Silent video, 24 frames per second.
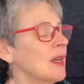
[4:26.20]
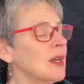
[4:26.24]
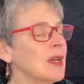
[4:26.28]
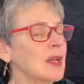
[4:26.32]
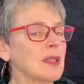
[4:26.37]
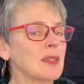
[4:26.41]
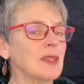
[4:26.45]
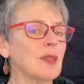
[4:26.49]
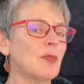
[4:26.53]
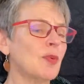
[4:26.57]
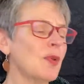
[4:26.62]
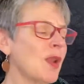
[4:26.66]

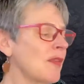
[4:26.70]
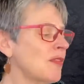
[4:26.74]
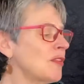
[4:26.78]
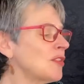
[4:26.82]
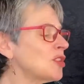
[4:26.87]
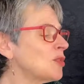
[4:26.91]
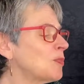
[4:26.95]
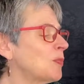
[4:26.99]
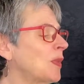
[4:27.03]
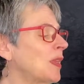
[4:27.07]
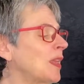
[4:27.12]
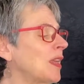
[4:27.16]
The
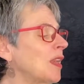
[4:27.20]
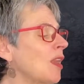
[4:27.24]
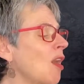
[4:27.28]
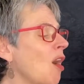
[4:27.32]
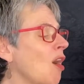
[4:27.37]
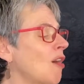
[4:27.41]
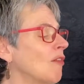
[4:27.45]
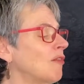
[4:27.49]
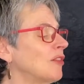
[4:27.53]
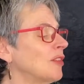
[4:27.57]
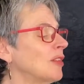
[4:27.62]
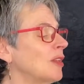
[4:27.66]
brothers peel
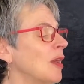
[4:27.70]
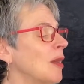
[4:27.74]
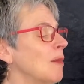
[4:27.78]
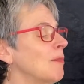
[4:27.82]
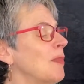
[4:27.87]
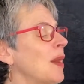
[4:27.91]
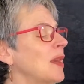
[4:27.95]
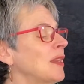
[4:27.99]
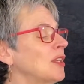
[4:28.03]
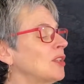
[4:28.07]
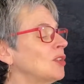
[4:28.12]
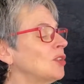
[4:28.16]
off at
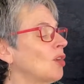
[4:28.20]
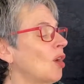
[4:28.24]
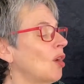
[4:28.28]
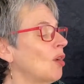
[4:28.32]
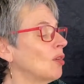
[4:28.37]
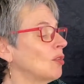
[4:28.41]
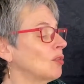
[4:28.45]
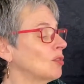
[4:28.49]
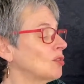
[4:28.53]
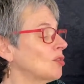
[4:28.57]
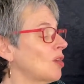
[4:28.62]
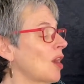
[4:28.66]

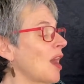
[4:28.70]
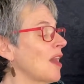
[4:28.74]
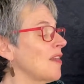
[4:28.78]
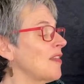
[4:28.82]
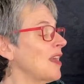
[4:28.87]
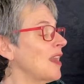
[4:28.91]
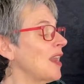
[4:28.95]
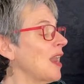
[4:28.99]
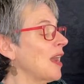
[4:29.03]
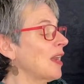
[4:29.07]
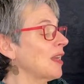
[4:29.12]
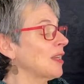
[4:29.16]
Bunanyong, try
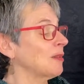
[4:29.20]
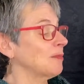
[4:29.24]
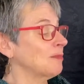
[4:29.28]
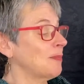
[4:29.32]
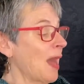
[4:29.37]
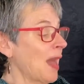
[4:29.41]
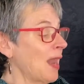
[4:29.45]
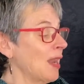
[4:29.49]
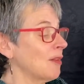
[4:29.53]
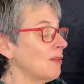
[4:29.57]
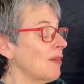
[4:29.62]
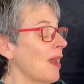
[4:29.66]
their luck at
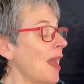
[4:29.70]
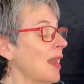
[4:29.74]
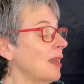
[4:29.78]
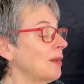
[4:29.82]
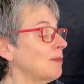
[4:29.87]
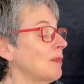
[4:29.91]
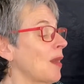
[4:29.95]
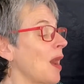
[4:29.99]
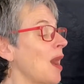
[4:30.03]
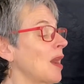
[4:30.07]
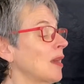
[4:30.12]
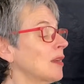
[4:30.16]
Ballarat,
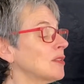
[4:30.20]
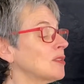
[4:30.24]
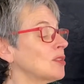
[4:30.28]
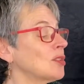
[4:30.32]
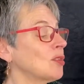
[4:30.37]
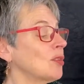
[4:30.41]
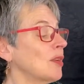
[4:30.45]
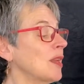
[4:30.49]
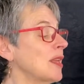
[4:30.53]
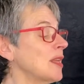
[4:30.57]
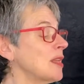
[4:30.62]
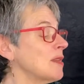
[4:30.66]
Barker's
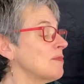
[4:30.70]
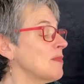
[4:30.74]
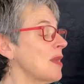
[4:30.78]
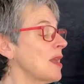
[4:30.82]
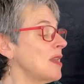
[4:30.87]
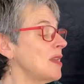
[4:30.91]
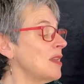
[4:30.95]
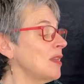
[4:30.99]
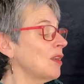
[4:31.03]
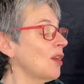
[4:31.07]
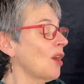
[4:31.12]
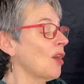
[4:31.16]
Creek and
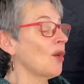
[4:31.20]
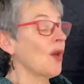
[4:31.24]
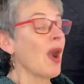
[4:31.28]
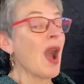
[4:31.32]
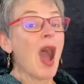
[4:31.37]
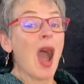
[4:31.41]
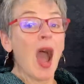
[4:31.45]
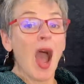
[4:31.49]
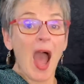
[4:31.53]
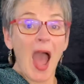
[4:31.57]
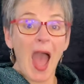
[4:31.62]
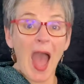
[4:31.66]
Bendigo,
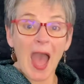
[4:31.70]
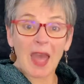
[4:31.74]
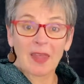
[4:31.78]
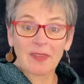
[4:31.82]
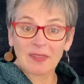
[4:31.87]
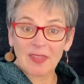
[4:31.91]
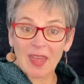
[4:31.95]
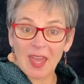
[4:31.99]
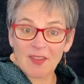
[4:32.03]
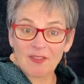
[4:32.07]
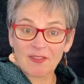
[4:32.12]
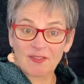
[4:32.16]
and
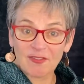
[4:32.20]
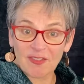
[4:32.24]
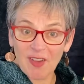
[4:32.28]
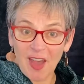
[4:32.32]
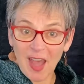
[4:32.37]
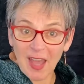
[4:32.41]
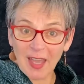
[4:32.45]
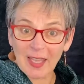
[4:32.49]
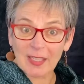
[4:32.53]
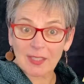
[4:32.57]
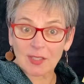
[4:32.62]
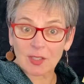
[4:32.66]
they
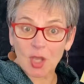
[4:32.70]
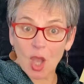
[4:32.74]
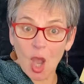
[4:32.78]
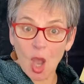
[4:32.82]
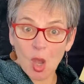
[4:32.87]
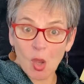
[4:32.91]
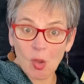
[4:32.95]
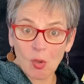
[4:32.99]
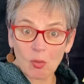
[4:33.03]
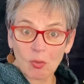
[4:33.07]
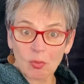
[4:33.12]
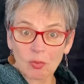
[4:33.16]
find
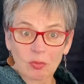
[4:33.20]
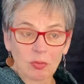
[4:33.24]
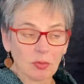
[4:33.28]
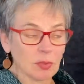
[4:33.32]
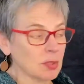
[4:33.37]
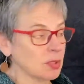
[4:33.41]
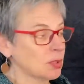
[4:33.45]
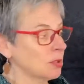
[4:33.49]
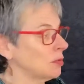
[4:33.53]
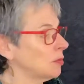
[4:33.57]
gold.